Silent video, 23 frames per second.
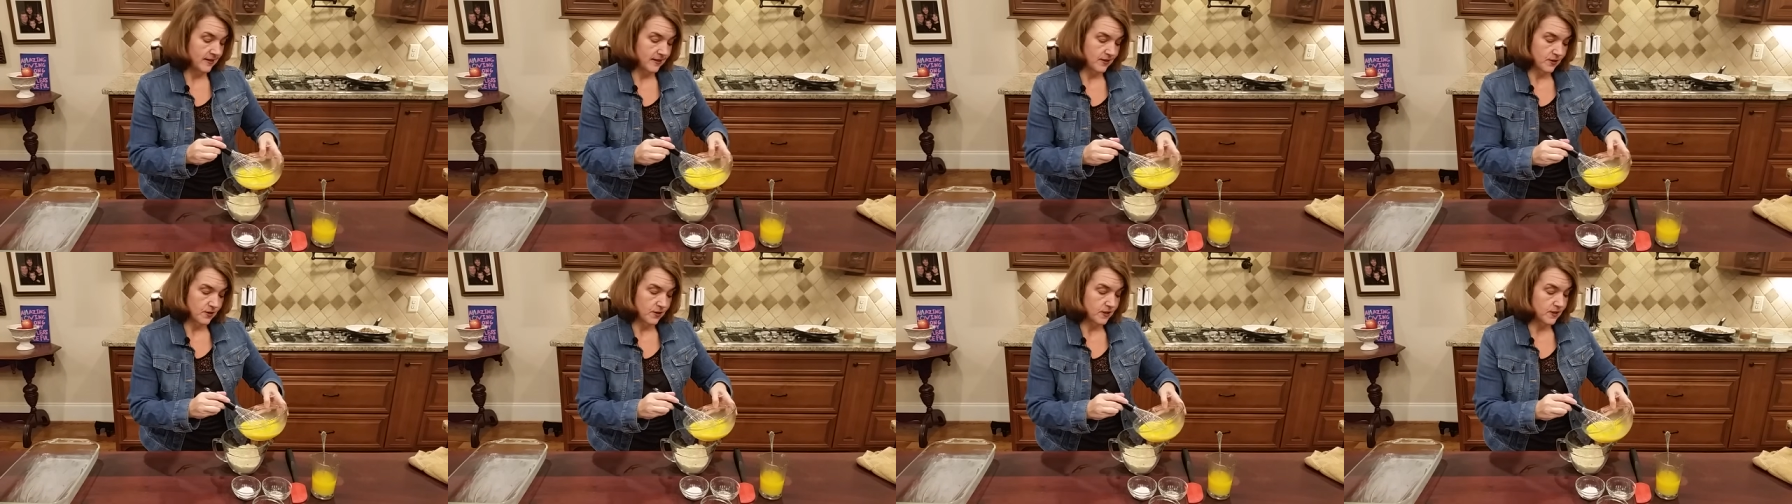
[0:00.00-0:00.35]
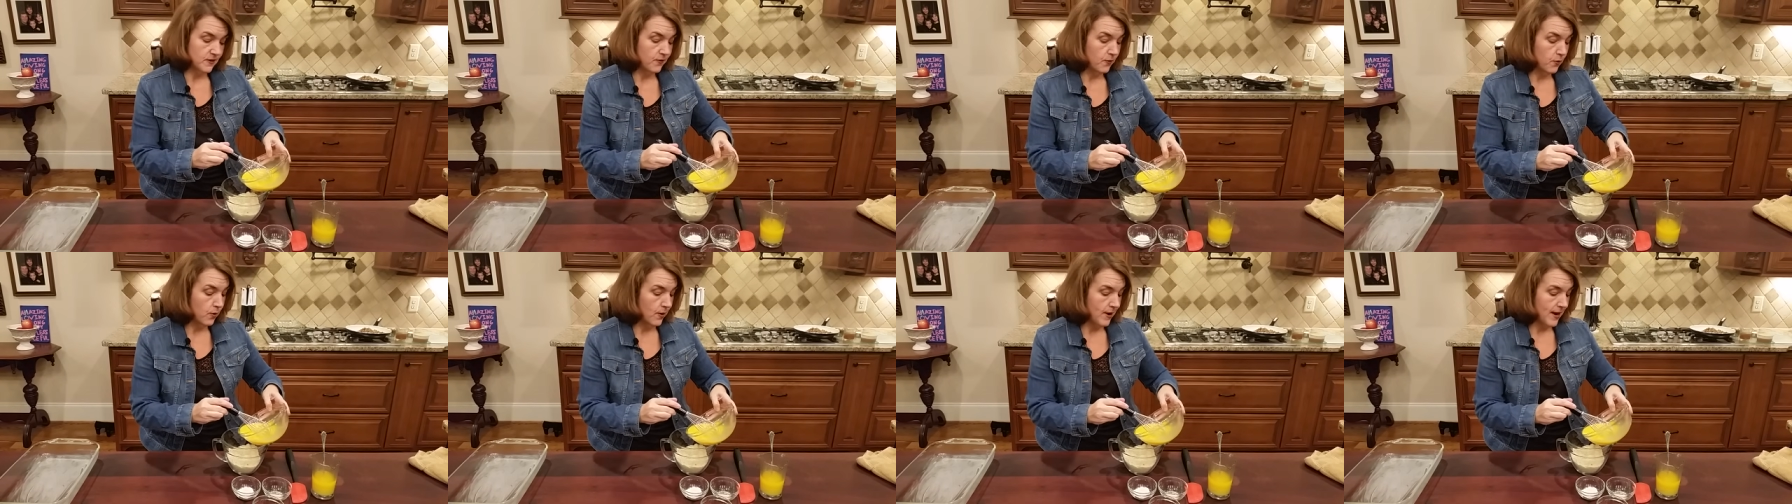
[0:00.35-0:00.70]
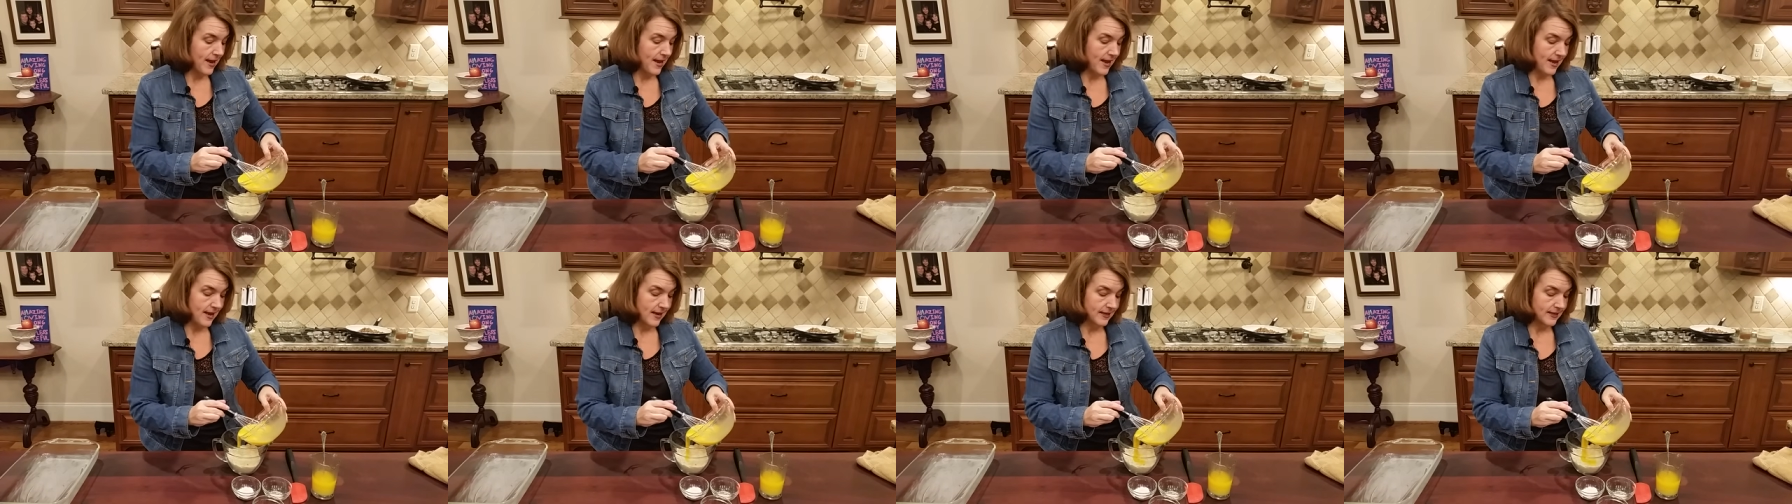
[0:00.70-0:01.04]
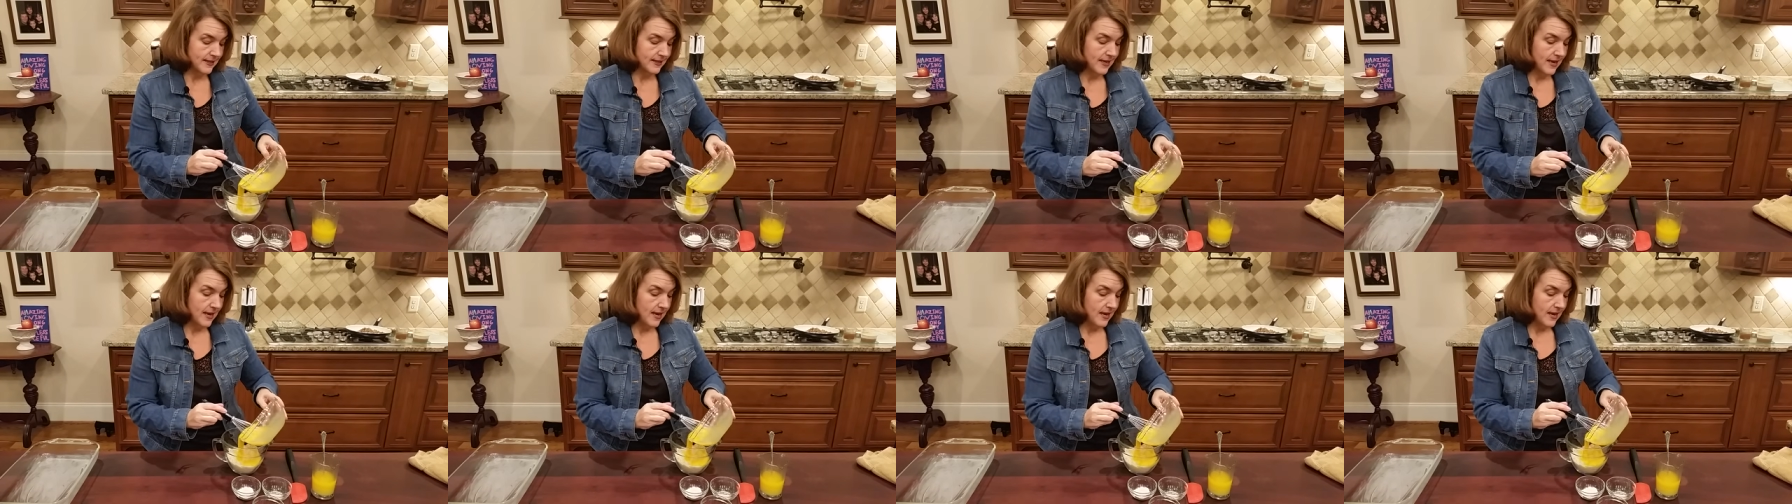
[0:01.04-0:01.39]
This is four
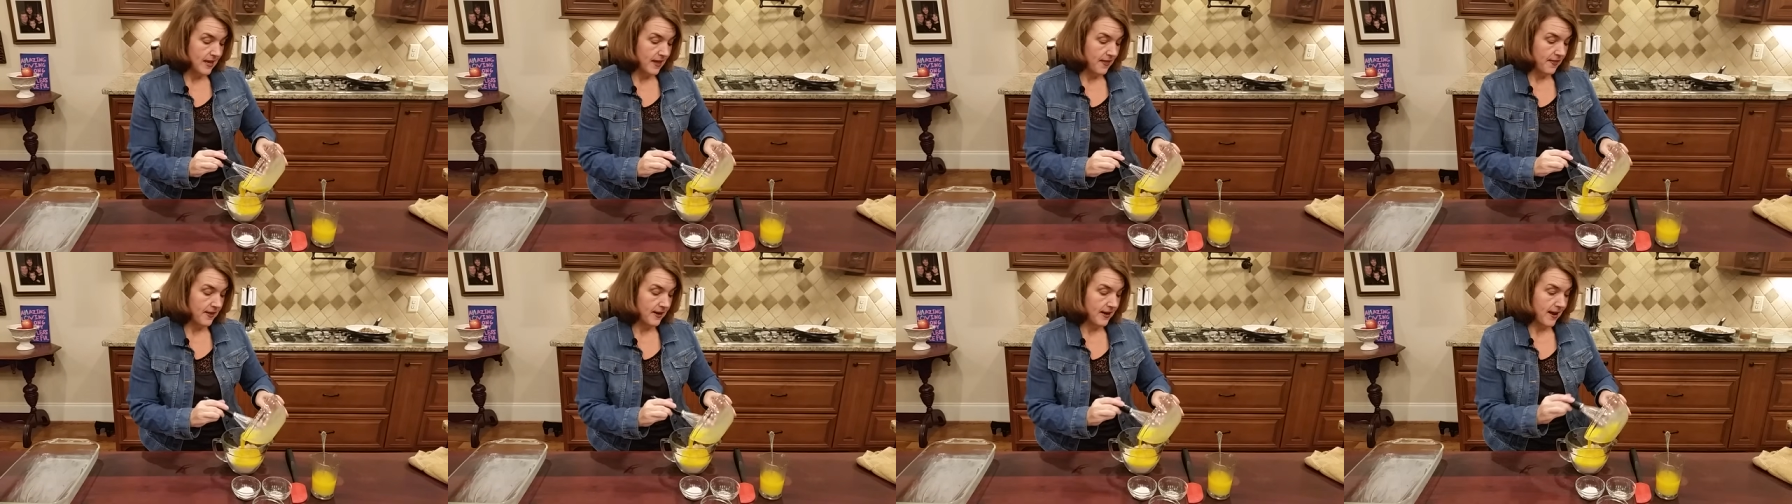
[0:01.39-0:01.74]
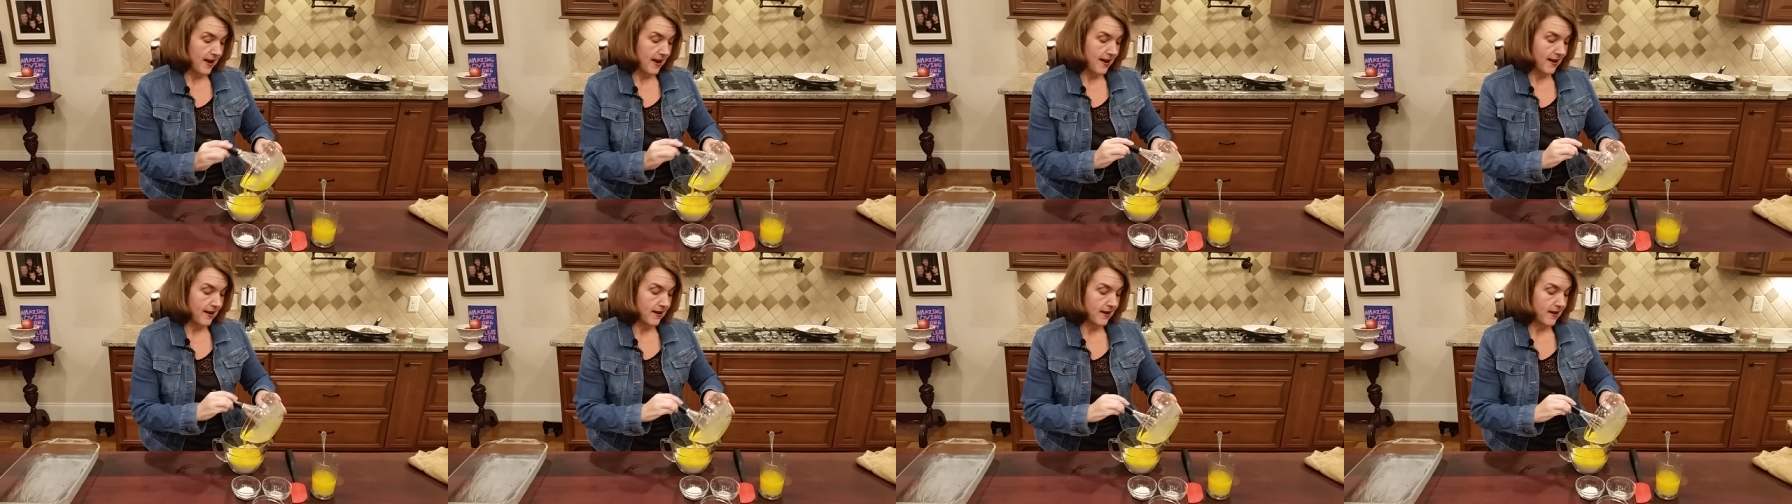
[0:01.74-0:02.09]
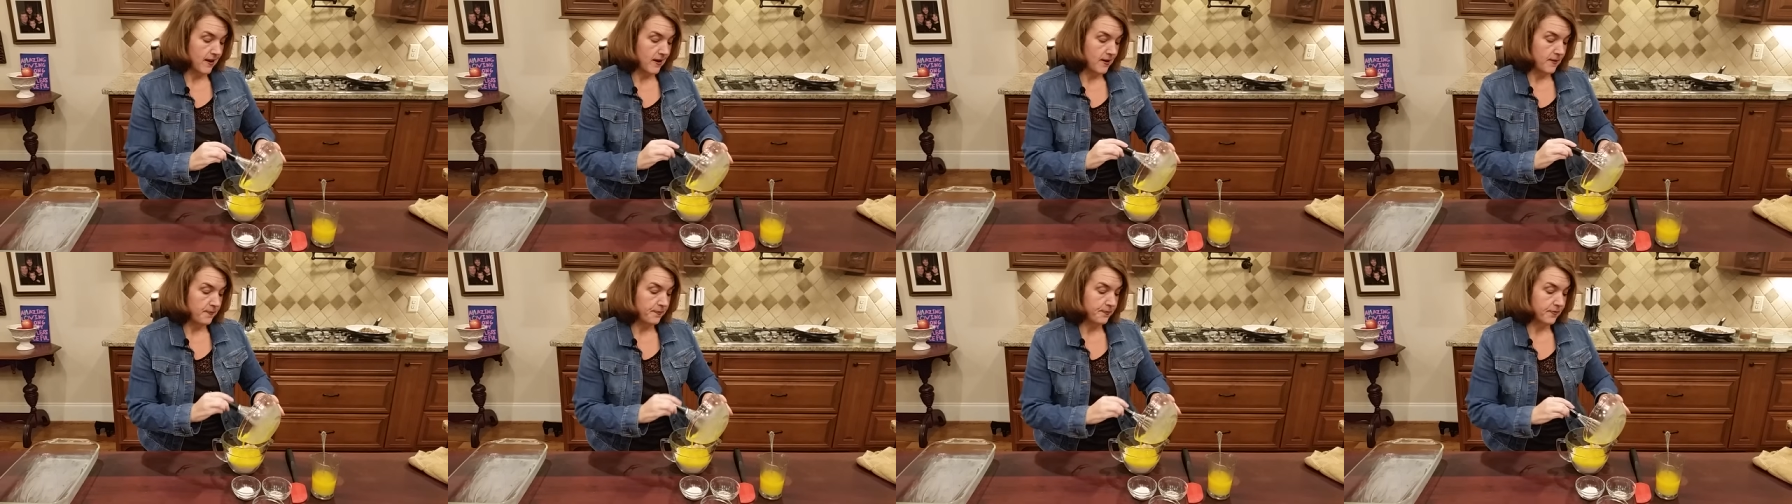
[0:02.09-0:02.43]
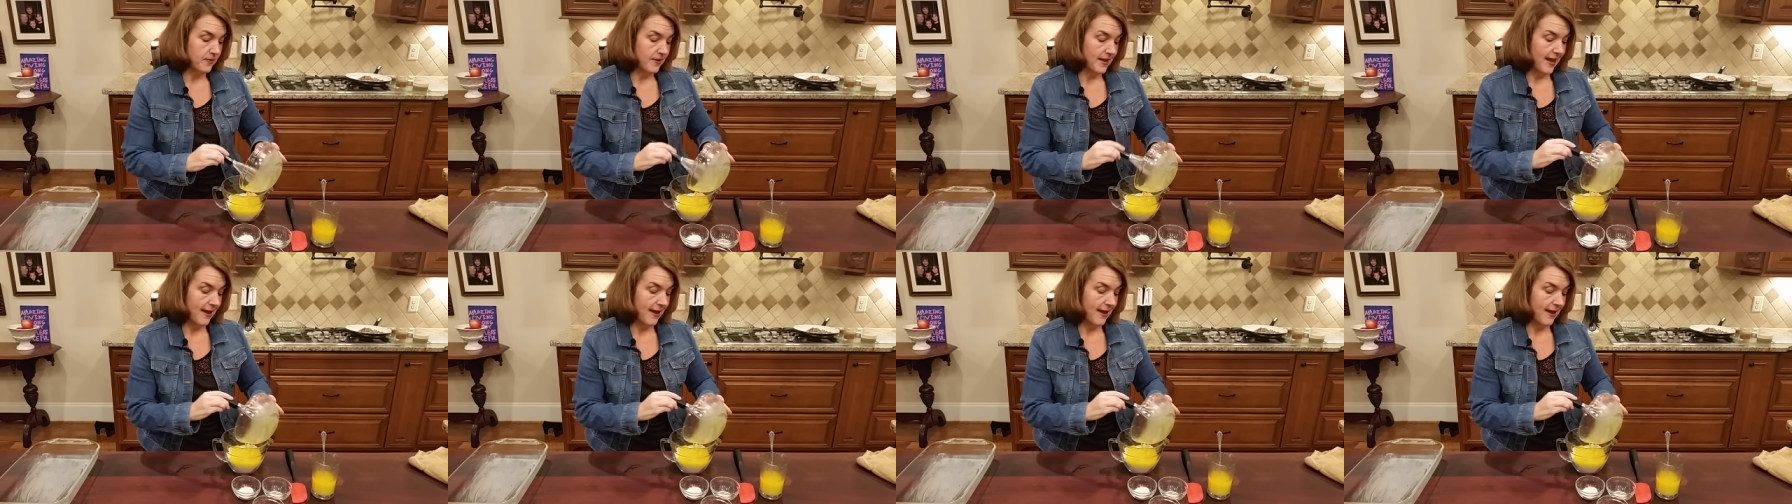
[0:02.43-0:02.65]
eggs that I um,